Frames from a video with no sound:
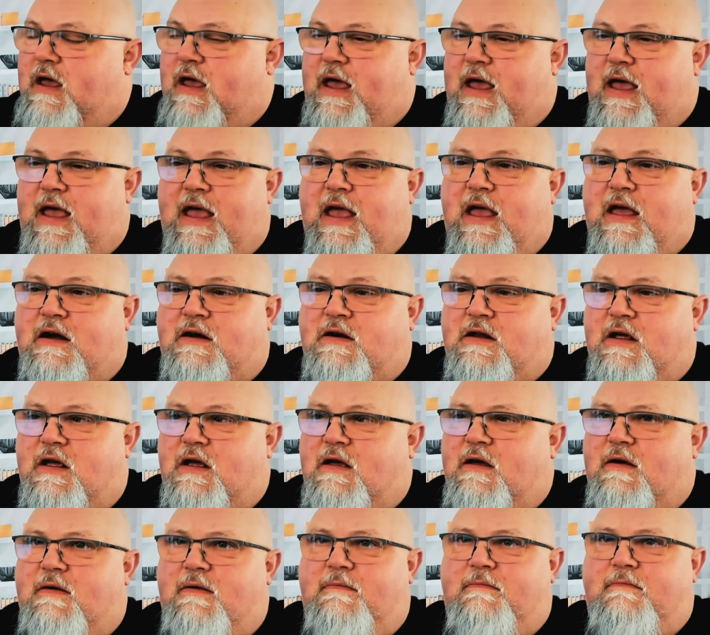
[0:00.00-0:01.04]
and
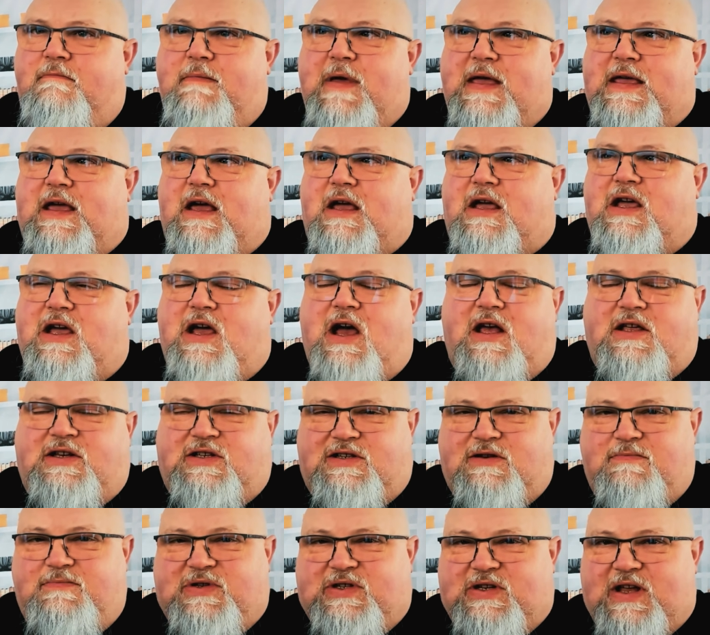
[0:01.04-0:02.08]
make a
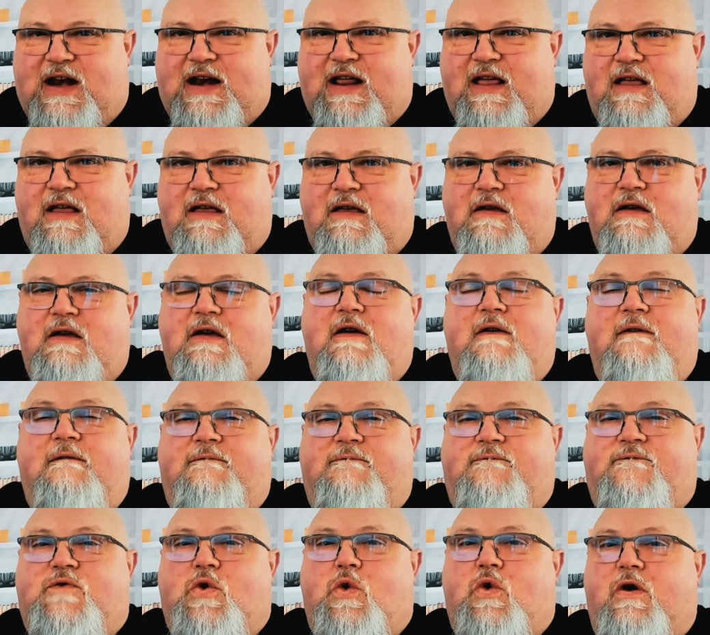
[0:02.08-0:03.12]
custom setting
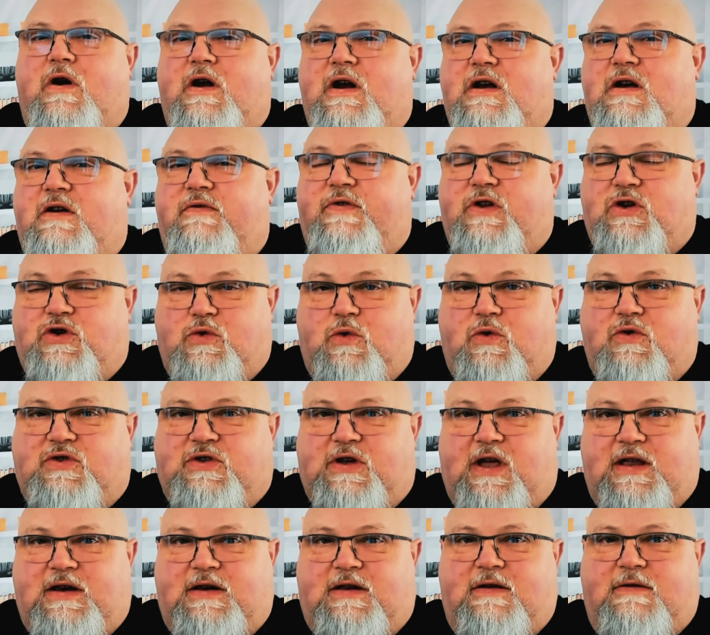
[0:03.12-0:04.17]
for an individual site.